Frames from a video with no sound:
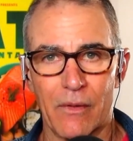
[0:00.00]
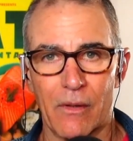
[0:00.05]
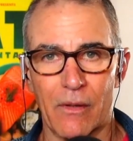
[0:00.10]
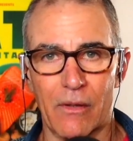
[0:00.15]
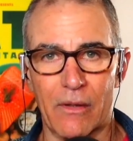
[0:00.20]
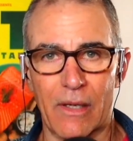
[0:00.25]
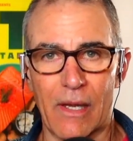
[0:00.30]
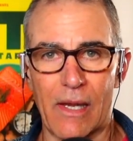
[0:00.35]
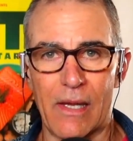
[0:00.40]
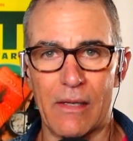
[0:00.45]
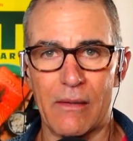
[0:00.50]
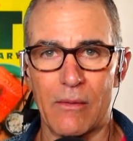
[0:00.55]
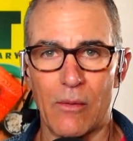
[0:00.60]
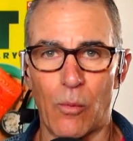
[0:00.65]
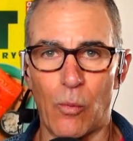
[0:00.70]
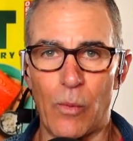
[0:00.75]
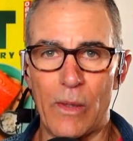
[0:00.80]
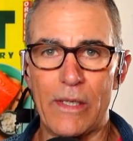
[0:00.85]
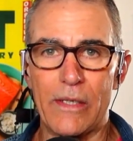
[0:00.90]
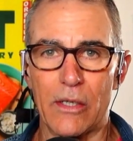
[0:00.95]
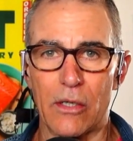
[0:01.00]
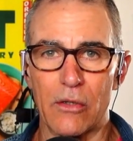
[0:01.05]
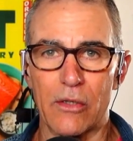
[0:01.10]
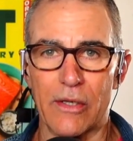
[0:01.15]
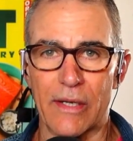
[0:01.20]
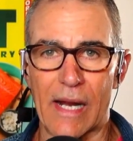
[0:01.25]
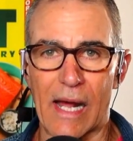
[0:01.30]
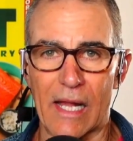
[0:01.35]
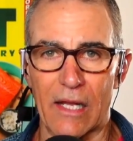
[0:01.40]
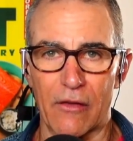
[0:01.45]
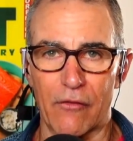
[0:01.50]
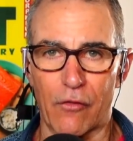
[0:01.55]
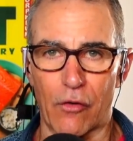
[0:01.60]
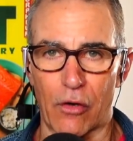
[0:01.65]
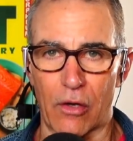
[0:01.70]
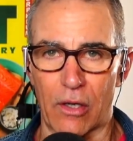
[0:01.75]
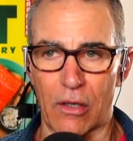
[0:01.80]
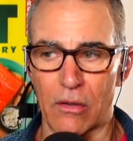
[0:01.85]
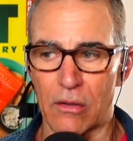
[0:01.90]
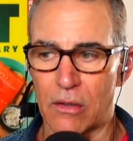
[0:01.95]
Okay. We know good olive
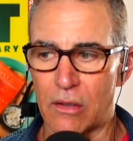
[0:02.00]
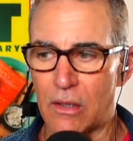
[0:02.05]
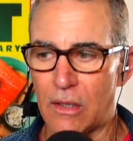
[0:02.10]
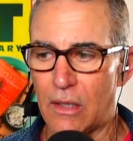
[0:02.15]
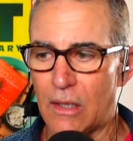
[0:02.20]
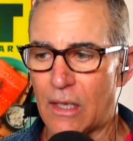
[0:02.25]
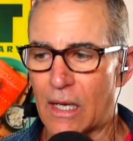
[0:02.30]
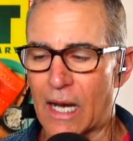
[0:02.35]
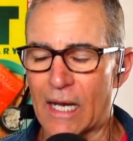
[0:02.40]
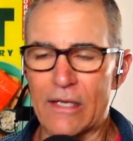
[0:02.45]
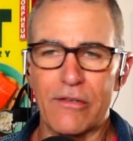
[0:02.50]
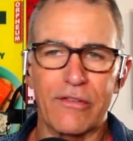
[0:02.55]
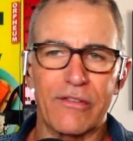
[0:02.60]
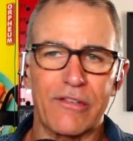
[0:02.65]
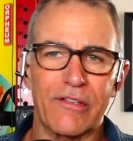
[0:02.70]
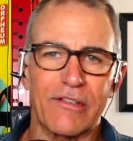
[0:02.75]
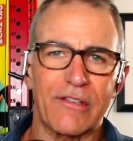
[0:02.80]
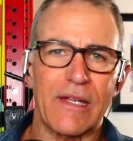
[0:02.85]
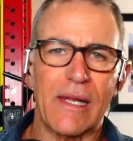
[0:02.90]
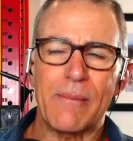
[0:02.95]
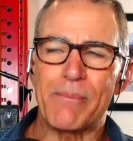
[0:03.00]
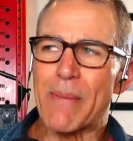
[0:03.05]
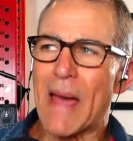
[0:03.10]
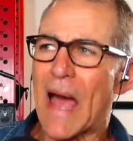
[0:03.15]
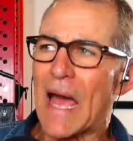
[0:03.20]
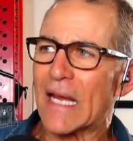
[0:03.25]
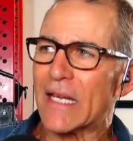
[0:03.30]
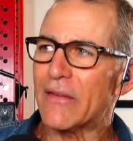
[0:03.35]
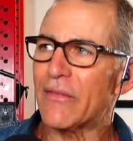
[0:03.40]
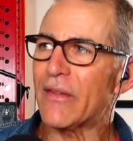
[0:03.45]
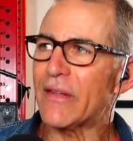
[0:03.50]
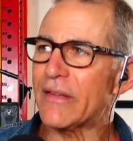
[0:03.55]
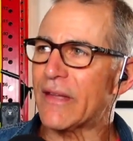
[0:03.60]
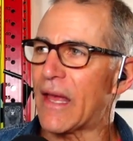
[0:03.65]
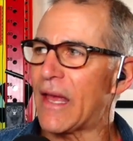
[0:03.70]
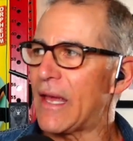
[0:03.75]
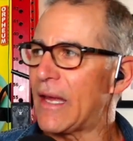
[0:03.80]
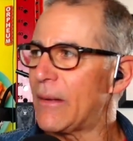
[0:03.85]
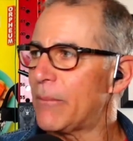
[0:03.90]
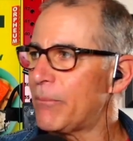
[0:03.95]
oil. I used to say back in the
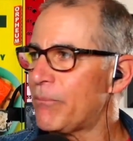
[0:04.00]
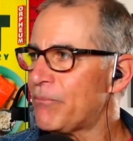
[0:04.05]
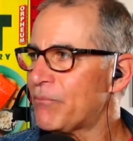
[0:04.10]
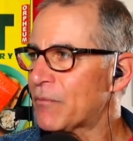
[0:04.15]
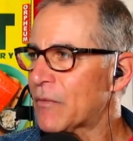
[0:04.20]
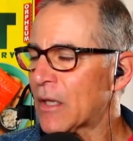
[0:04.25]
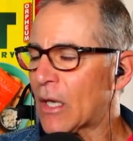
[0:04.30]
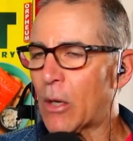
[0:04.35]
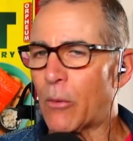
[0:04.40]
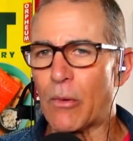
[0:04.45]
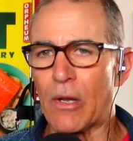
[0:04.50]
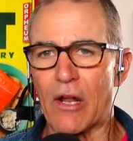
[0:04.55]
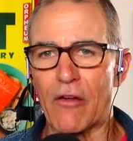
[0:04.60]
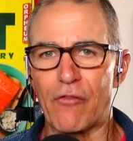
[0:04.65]
day when I